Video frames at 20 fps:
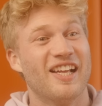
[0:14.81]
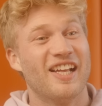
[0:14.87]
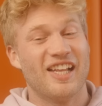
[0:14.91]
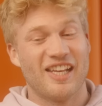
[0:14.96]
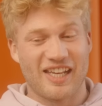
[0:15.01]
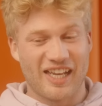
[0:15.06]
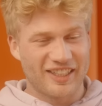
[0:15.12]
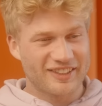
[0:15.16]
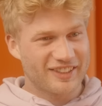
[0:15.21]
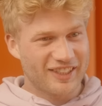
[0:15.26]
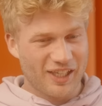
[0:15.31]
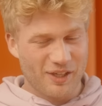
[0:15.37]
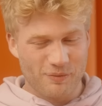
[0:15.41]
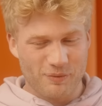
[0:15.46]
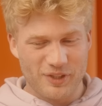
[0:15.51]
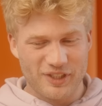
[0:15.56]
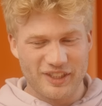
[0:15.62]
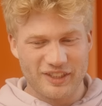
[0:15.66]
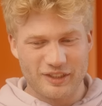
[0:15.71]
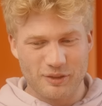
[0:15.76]
Last time
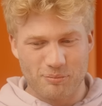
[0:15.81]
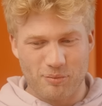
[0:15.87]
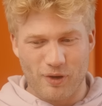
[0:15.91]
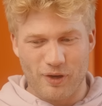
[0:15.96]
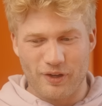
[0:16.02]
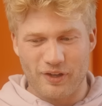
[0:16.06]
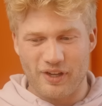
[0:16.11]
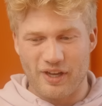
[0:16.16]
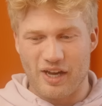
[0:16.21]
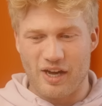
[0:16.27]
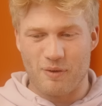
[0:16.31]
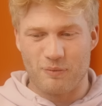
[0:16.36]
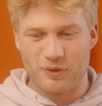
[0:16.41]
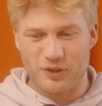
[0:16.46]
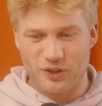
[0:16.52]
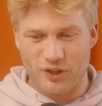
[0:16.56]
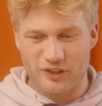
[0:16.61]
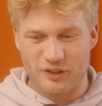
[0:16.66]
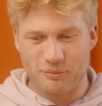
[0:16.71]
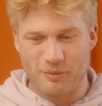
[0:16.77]
we did the pod, we
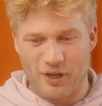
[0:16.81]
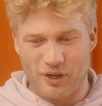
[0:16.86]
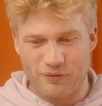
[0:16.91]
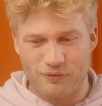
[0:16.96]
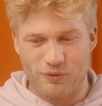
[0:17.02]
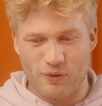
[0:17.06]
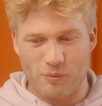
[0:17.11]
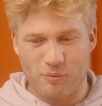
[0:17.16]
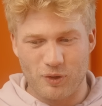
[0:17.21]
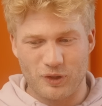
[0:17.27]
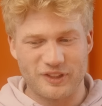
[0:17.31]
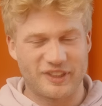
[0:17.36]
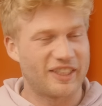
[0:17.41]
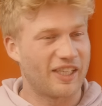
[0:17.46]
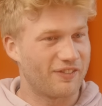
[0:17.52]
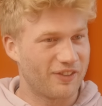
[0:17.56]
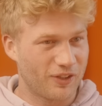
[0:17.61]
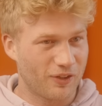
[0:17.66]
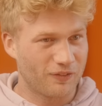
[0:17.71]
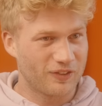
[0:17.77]
talked about
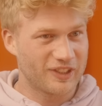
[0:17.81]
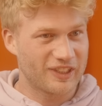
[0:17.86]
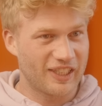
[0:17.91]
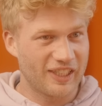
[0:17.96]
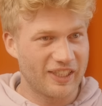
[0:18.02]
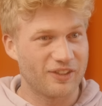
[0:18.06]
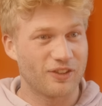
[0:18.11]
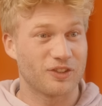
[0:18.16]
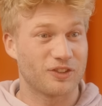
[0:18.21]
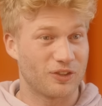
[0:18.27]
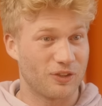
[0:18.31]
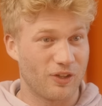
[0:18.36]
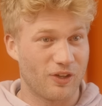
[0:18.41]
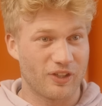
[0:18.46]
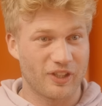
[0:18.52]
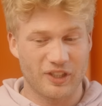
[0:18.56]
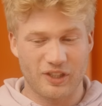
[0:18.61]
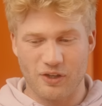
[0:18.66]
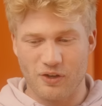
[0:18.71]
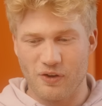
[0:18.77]
4.7, obviously, not too long
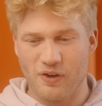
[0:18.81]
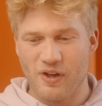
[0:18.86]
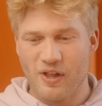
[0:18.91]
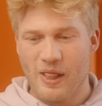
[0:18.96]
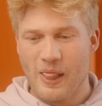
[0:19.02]
ago.